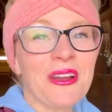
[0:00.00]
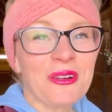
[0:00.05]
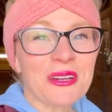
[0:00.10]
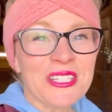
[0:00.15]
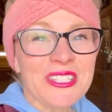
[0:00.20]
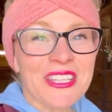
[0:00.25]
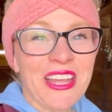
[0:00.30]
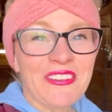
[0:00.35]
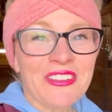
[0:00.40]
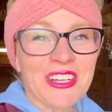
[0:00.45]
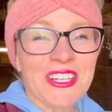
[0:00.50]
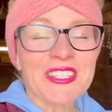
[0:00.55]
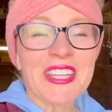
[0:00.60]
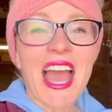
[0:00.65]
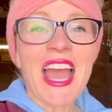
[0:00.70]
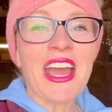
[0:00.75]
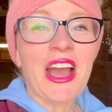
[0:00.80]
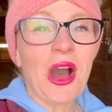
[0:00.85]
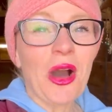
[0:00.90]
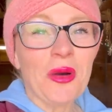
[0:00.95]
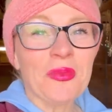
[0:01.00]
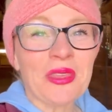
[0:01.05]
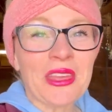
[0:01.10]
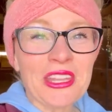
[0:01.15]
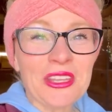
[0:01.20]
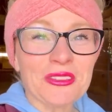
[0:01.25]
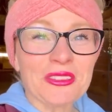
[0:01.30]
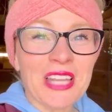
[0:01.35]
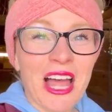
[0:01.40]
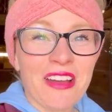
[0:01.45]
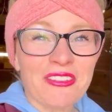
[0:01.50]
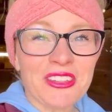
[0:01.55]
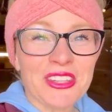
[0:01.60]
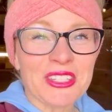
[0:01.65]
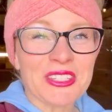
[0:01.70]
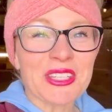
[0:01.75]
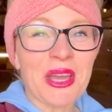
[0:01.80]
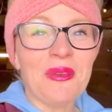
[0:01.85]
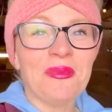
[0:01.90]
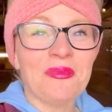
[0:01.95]
horse lovers, I hope that you loved
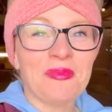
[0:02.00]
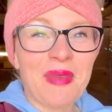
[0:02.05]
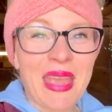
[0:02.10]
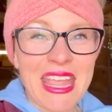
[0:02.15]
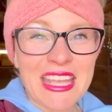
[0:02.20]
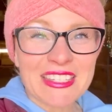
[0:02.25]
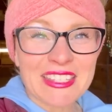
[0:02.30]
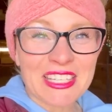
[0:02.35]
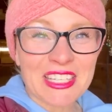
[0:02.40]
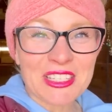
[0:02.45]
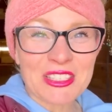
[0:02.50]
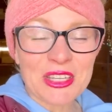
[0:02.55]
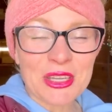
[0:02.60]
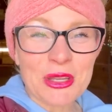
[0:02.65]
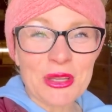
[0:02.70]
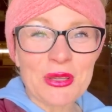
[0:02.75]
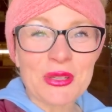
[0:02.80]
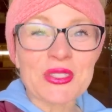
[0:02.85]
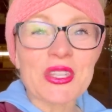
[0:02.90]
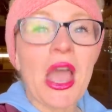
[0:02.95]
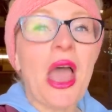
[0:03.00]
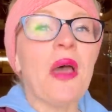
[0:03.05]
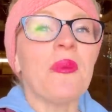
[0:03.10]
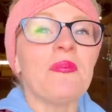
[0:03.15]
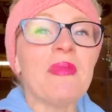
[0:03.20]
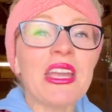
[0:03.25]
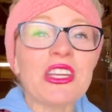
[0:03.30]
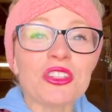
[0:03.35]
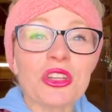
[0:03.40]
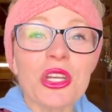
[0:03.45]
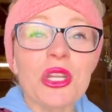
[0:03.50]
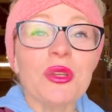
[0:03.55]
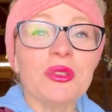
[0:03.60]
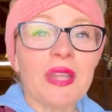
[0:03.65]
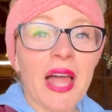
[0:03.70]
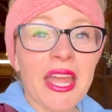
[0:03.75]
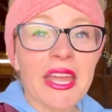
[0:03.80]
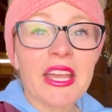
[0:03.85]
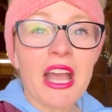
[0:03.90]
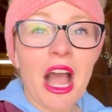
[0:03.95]
this amazing news. Make sure you
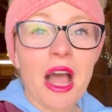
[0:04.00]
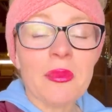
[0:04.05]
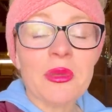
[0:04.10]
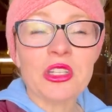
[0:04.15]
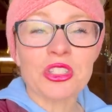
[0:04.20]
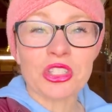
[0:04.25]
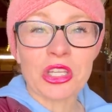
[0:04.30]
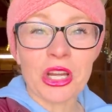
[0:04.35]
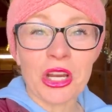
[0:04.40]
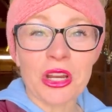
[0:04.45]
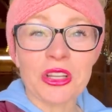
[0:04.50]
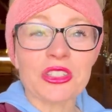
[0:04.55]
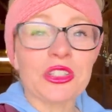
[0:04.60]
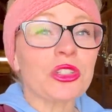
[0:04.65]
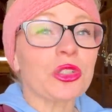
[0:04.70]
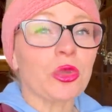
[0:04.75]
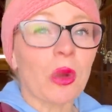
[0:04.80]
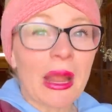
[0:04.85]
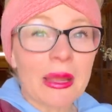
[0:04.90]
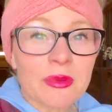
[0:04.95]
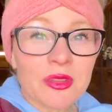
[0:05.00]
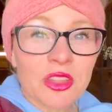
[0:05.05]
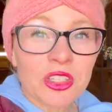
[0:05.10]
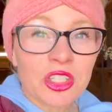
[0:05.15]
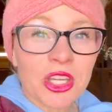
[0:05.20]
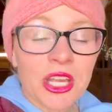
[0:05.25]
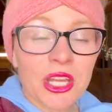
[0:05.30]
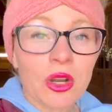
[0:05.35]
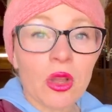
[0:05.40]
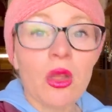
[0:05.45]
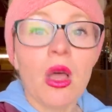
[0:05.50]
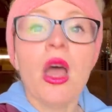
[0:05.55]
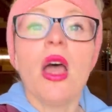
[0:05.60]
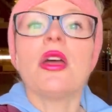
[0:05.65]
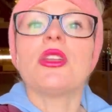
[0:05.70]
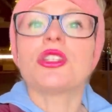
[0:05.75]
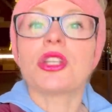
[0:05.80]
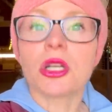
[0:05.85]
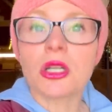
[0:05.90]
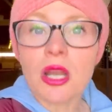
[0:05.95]
like, comment, share, subscribe to the channel,
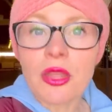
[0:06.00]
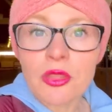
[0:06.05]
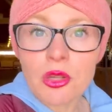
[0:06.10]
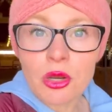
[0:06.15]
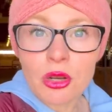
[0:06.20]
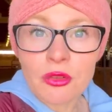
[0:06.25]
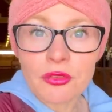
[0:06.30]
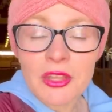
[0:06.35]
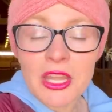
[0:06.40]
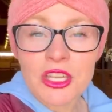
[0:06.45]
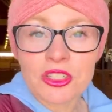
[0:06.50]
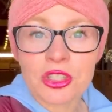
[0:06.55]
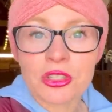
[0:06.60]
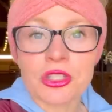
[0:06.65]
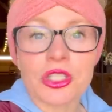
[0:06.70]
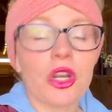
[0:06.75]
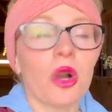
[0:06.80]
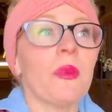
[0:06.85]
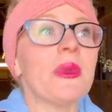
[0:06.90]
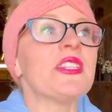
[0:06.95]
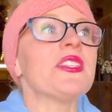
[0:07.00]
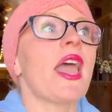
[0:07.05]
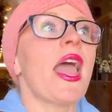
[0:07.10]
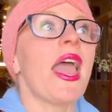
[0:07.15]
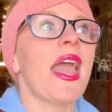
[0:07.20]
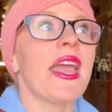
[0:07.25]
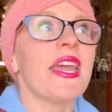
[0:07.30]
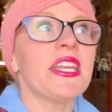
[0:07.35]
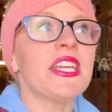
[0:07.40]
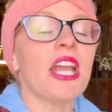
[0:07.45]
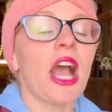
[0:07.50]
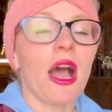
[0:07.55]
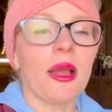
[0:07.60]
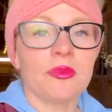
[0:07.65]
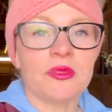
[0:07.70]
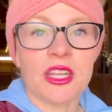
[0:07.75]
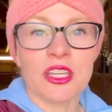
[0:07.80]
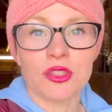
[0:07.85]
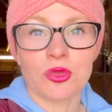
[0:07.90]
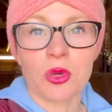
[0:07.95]
turn on the notifications so you don't miss any
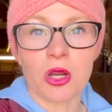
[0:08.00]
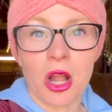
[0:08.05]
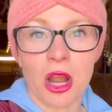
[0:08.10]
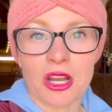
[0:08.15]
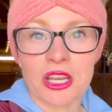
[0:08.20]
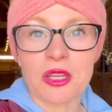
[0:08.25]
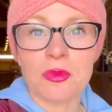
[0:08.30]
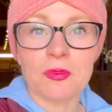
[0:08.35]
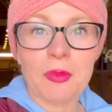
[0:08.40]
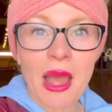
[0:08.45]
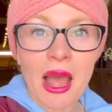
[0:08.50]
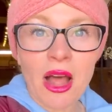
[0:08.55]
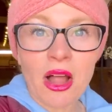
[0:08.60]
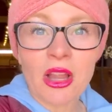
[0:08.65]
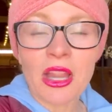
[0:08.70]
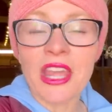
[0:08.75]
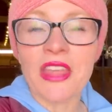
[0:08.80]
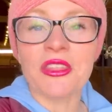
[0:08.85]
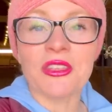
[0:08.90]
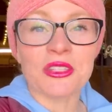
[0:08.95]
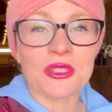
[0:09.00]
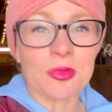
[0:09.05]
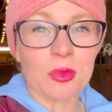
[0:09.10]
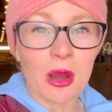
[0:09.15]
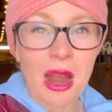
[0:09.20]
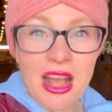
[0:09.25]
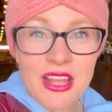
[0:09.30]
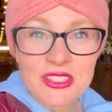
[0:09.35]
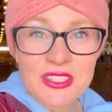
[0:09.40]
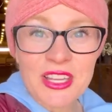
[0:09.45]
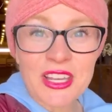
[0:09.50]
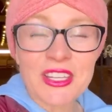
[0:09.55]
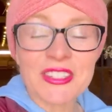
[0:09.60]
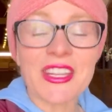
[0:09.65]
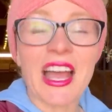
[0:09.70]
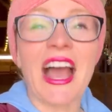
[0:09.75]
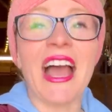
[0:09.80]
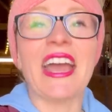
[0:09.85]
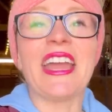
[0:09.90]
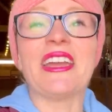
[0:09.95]
updates regarding Belle and this
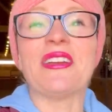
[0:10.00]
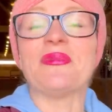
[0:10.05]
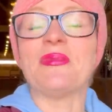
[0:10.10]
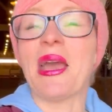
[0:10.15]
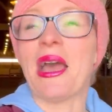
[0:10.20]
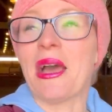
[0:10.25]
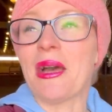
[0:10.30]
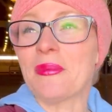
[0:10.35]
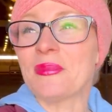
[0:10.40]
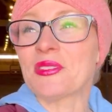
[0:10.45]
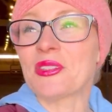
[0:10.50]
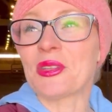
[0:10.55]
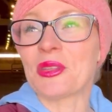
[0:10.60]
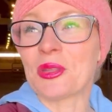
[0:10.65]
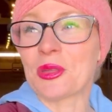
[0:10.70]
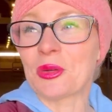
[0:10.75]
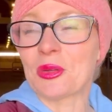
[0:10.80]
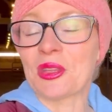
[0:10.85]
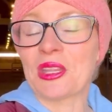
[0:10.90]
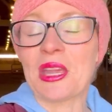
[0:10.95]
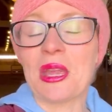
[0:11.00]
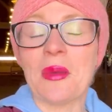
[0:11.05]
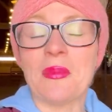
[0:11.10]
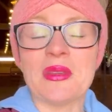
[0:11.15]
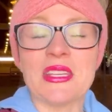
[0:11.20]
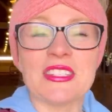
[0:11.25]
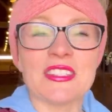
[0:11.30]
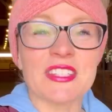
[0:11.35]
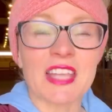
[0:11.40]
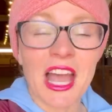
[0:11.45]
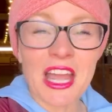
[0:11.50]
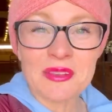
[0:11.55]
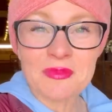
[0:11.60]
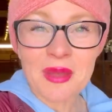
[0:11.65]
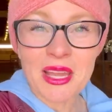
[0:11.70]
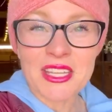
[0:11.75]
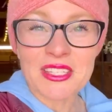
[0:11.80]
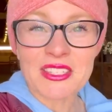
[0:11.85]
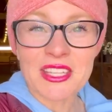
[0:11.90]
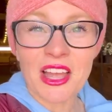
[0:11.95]
process. I am absolutely beside
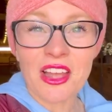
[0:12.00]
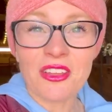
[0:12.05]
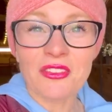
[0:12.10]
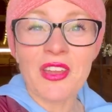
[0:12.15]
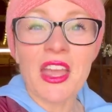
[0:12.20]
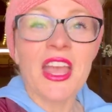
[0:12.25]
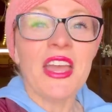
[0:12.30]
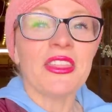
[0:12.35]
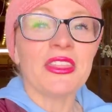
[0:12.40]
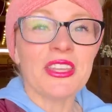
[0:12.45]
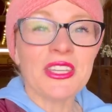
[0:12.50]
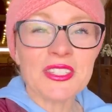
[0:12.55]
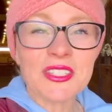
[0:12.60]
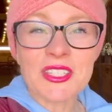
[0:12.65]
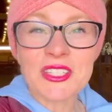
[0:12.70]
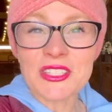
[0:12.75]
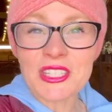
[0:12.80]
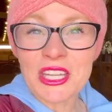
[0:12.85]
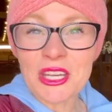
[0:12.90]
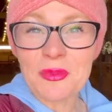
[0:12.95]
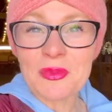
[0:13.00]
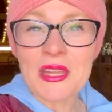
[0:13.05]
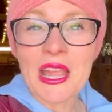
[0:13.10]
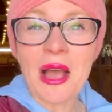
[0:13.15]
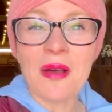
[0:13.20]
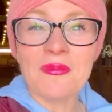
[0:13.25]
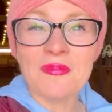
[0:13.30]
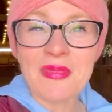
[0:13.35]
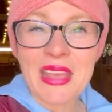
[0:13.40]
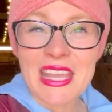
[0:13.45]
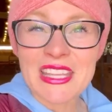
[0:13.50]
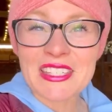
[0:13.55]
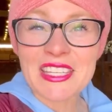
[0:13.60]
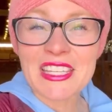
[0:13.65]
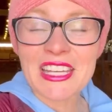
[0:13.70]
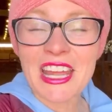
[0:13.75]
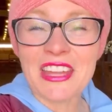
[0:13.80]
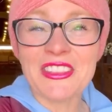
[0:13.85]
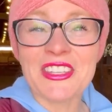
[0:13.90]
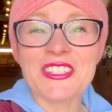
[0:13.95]
myself. This is going to be
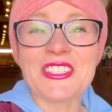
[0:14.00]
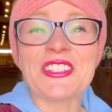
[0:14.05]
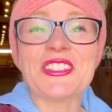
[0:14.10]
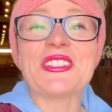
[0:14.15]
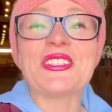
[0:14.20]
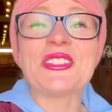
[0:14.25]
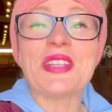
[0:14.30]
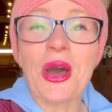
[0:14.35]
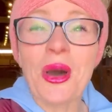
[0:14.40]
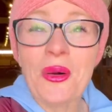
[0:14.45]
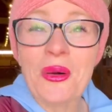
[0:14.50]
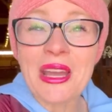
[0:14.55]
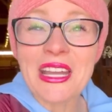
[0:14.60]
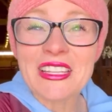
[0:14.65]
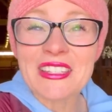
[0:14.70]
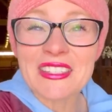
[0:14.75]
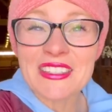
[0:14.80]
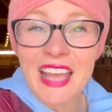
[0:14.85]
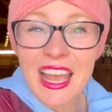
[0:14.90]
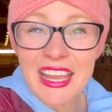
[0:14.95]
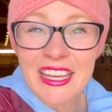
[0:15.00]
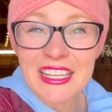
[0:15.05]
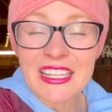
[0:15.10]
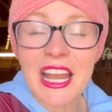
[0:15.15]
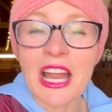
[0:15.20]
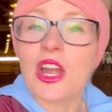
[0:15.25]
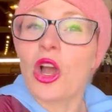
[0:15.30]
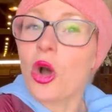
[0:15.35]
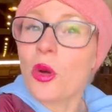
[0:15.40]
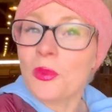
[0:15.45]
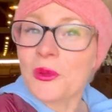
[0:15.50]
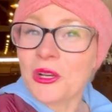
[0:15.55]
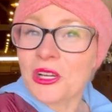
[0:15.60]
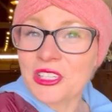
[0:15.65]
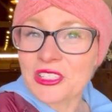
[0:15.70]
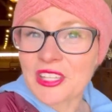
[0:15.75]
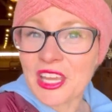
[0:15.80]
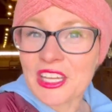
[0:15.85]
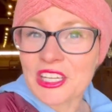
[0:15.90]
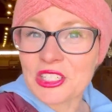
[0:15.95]
amazing, and this is so exciting. I hope you're
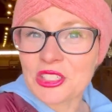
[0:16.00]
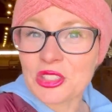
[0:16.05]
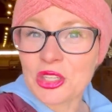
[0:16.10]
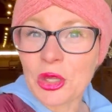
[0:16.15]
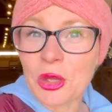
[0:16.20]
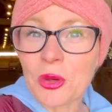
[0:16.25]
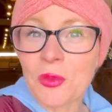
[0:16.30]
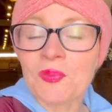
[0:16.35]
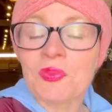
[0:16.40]
excited too.